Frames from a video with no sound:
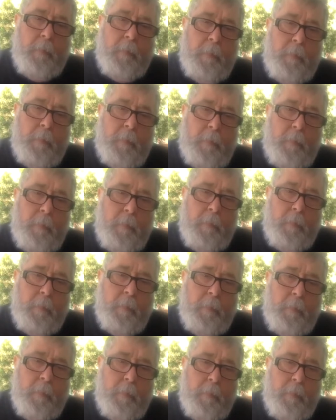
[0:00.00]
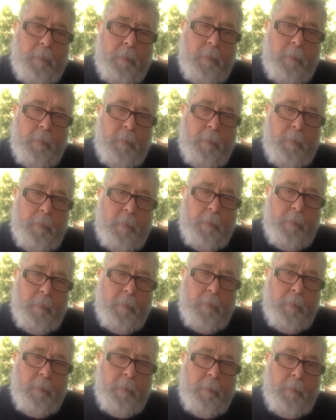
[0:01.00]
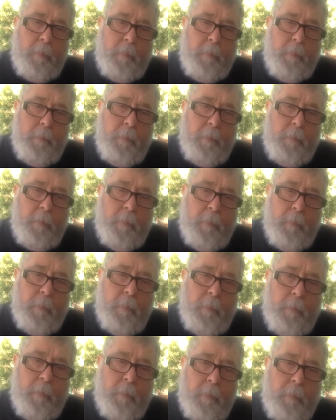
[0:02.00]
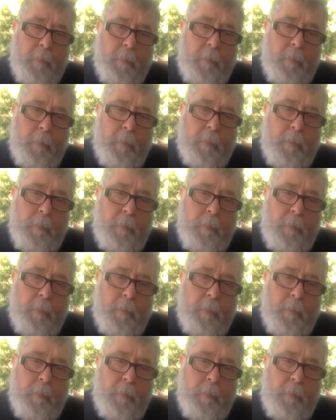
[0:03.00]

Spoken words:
(silent)